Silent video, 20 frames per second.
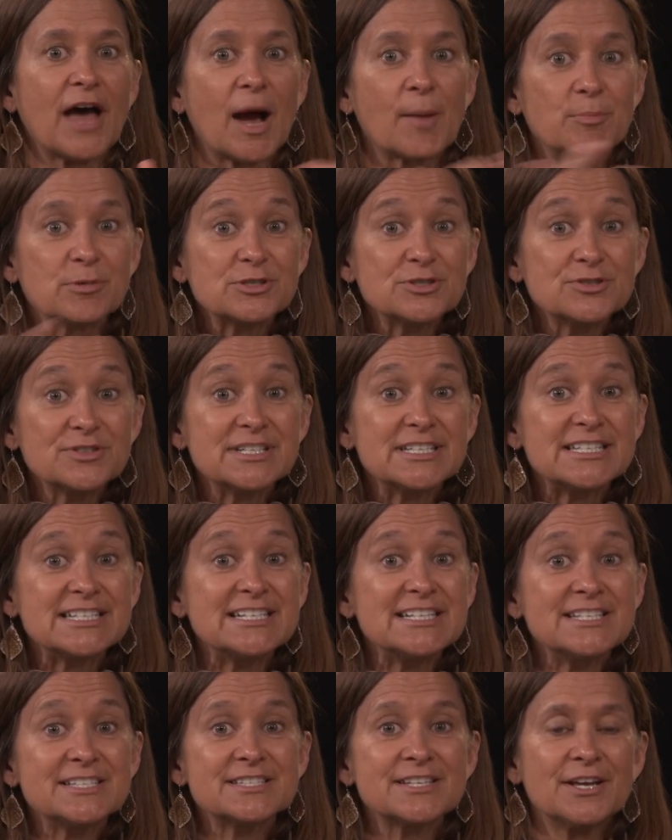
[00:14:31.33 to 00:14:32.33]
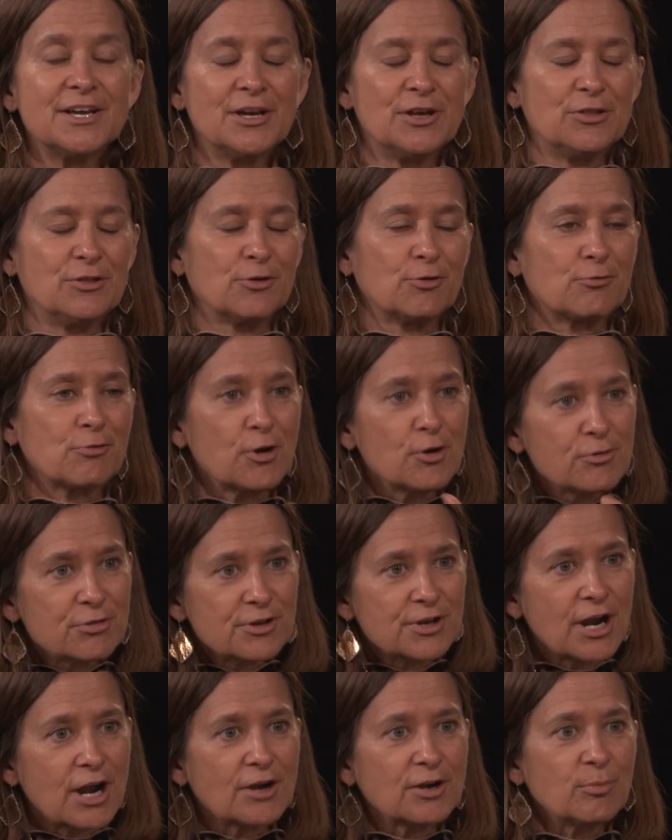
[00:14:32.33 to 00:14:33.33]
opportunities, the growth
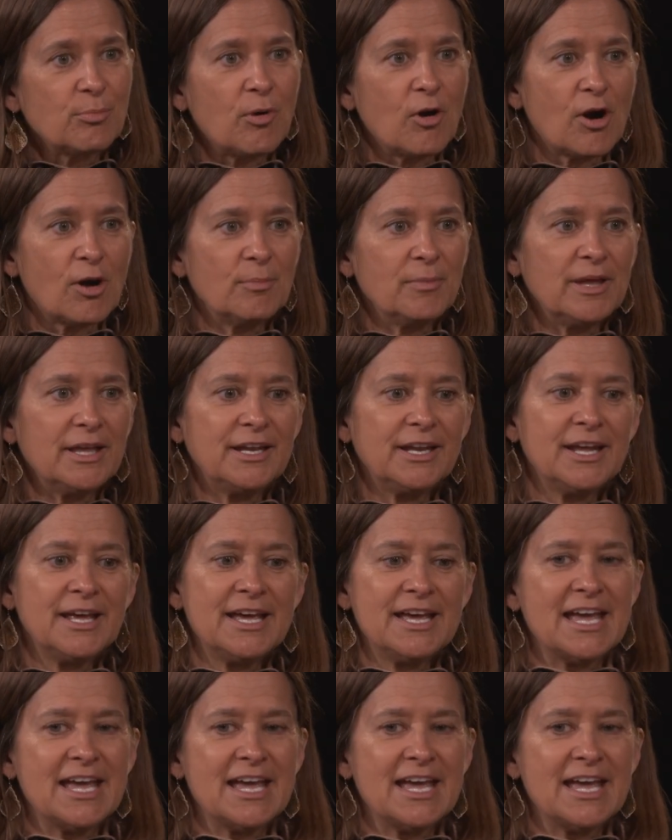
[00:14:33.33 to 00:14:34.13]
in our department.